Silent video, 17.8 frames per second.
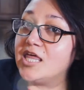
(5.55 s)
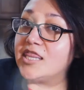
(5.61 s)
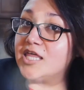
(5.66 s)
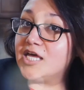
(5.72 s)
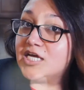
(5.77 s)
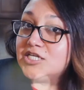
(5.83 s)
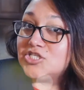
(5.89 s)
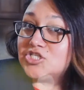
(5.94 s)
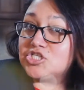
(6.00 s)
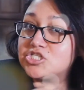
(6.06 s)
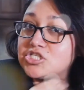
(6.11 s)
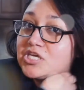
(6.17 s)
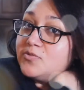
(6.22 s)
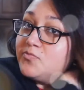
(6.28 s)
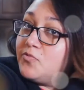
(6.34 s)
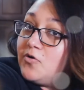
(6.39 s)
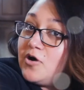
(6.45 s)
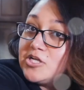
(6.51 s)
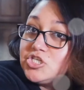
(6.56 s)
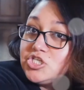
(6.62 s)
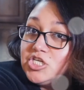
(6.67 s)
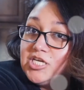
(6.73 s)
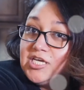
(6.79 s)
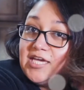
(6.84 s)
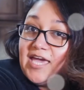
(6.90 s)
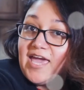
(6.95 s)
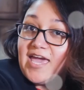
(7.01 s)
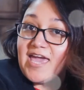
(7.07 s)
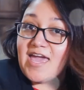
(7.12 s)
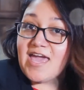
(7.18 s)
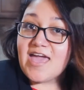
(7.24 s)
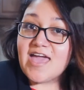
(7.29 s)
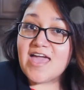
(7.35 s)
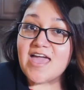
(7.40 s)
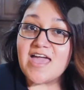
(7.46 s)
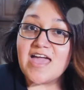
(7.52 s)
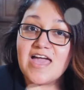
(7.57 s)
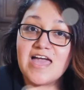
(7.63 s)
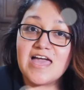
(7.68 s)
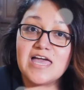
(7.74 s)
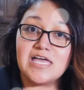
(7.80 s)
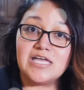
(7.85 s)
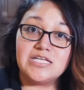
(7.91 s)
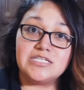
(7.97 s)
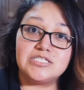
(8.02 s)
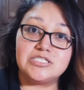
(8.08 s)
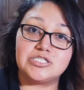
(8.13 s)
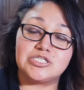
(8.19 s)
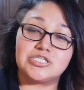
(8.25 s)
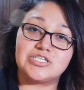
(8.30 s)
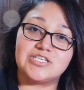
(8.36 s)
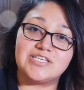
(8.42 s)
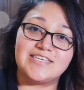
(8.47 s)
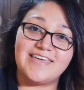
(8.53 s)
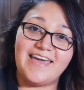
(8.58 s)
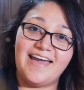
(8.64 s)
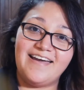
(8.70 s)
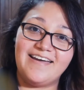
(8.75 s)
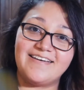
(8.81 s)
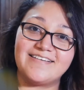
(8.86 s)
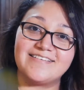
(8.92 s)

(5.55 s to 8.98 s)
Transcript: then just keep watching. And yeah,